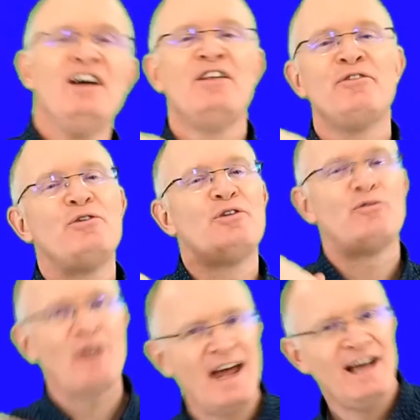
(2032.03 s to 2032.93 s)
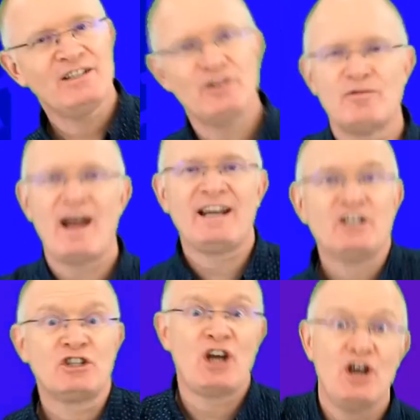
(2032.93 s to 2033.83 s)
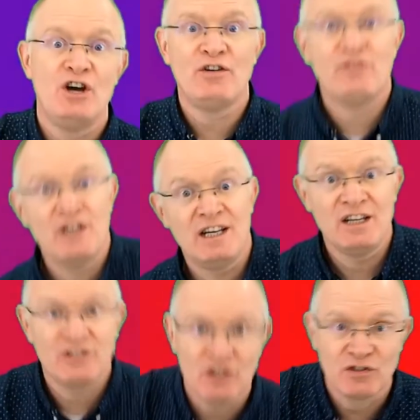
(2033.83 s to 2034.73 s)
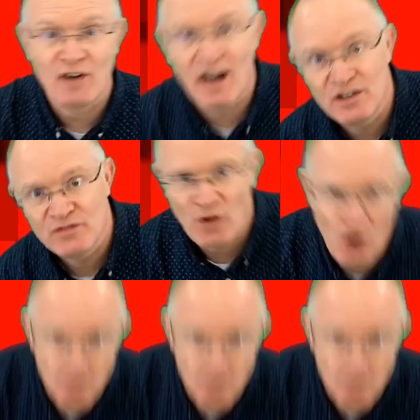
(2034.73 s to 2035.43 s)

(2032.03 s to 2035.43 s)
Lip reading: Through the resurrection of Jesus Christ from